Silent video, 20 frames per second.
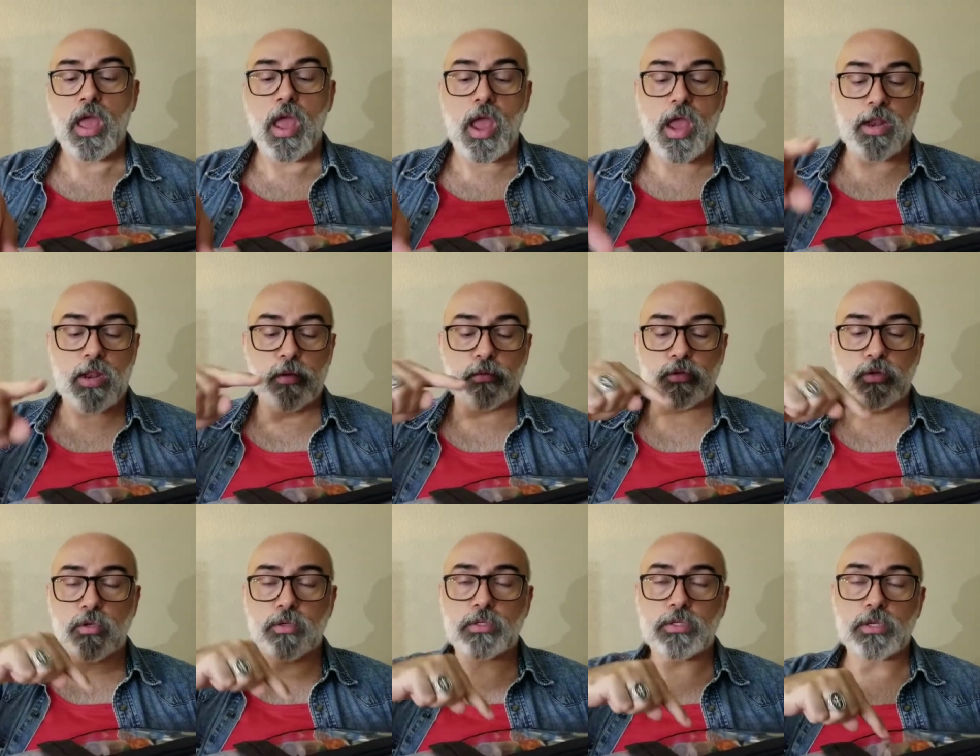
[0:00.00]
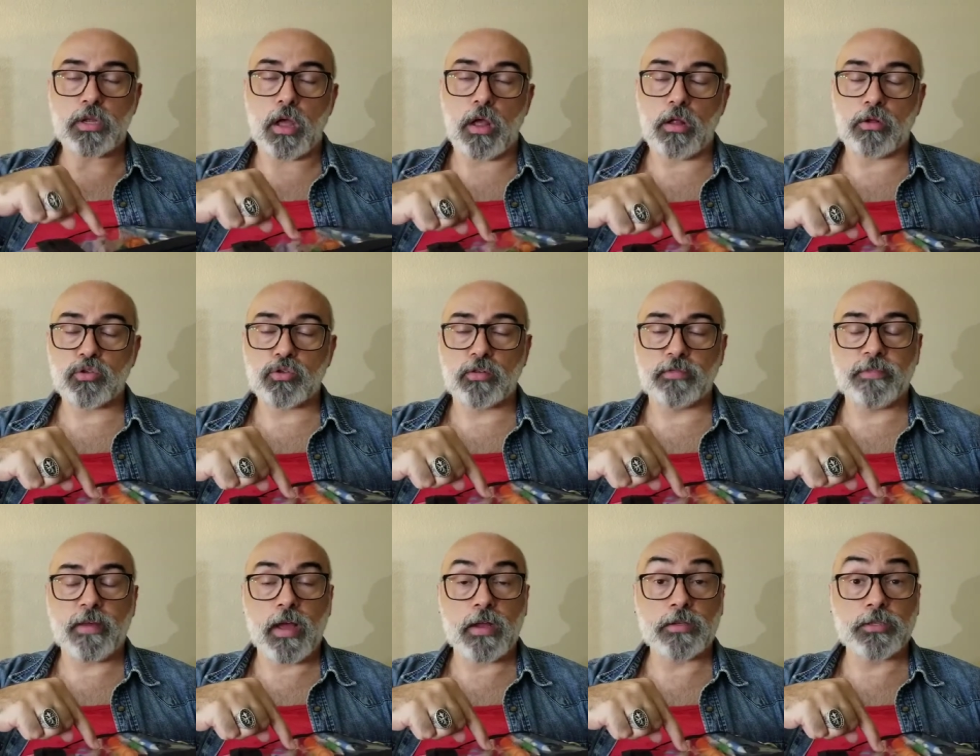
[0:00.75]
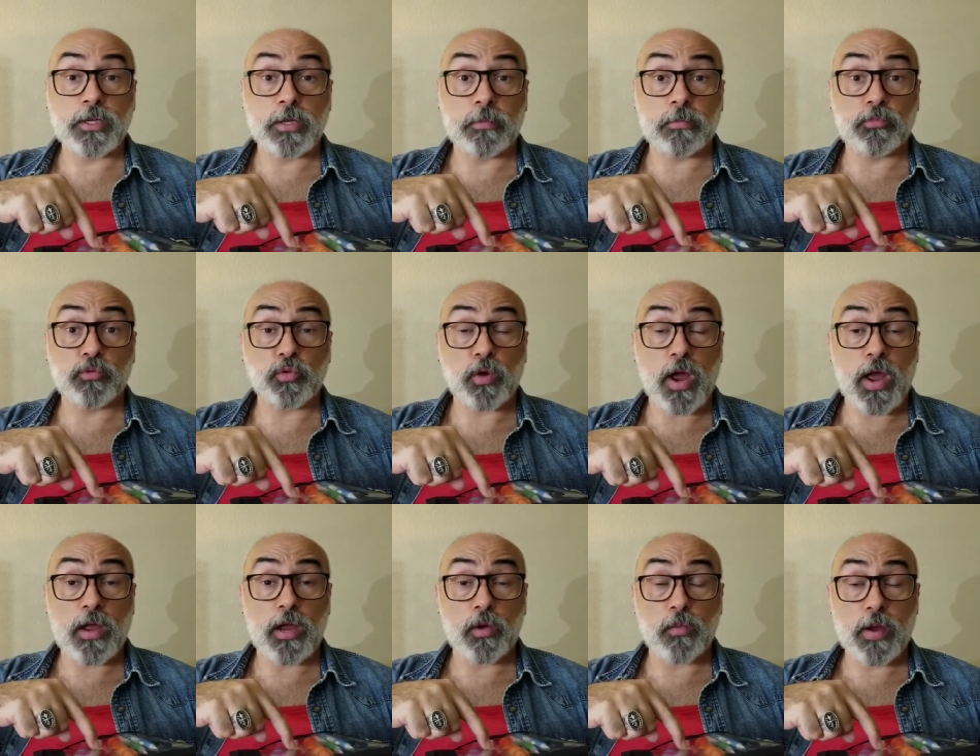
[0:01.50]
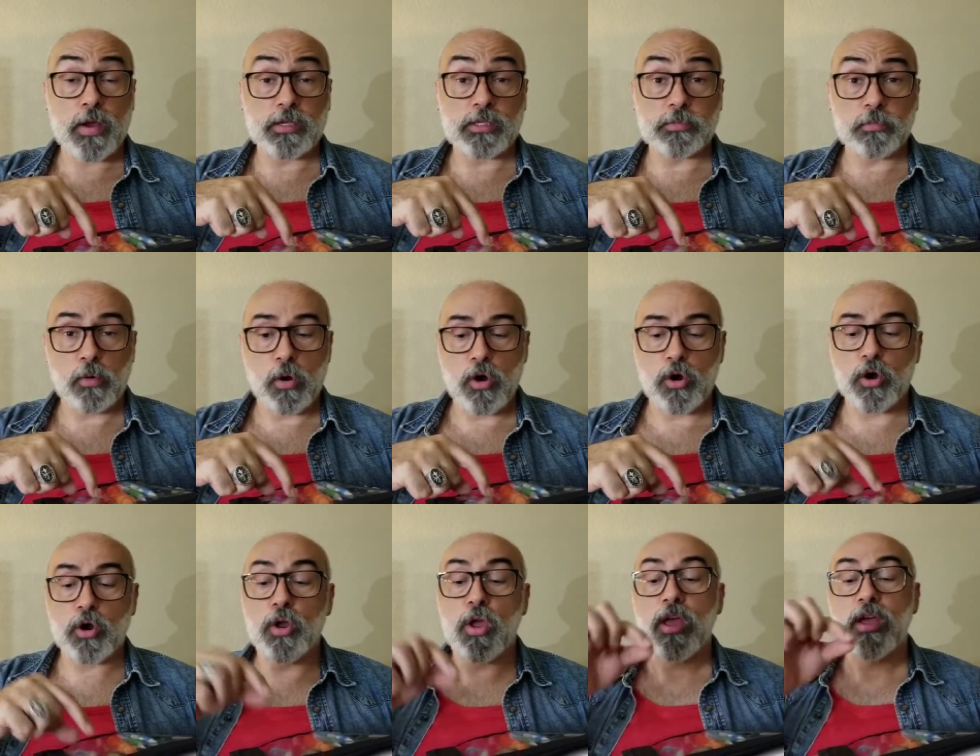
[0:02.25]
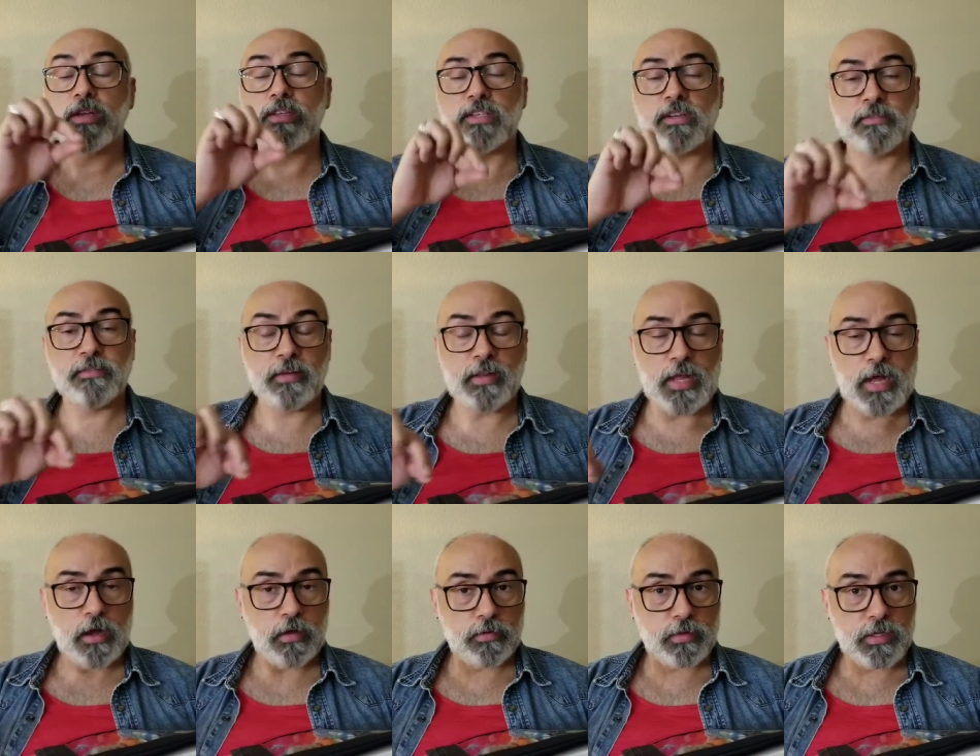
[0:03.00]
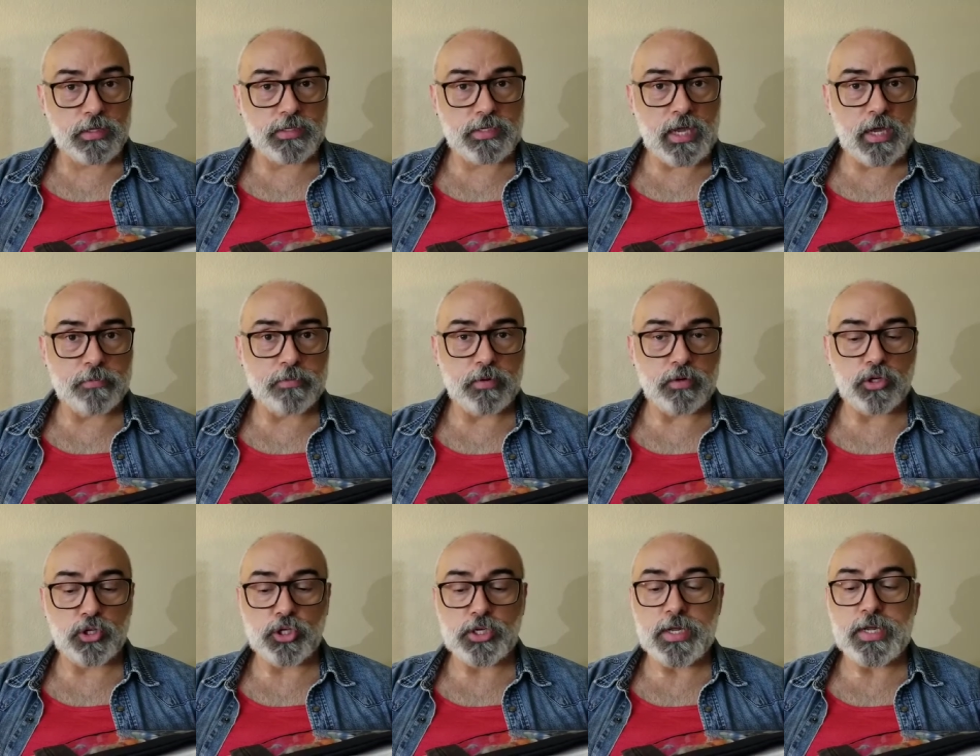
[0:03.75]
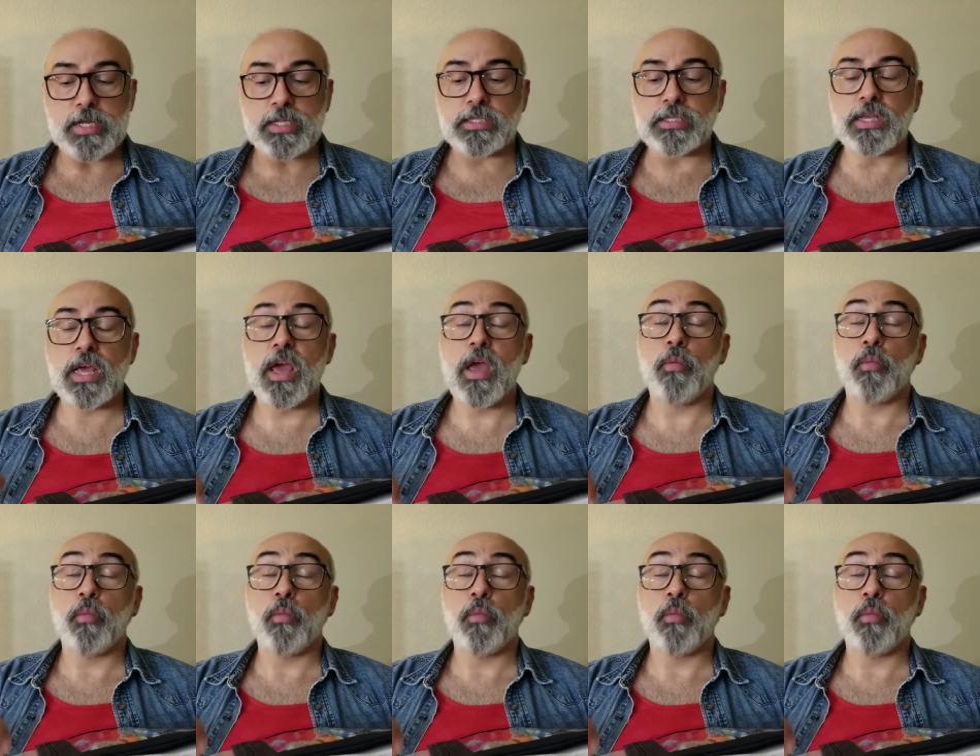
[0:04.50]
and I'd use an ultrafine tip dry erase marker to fill out the sample sheets.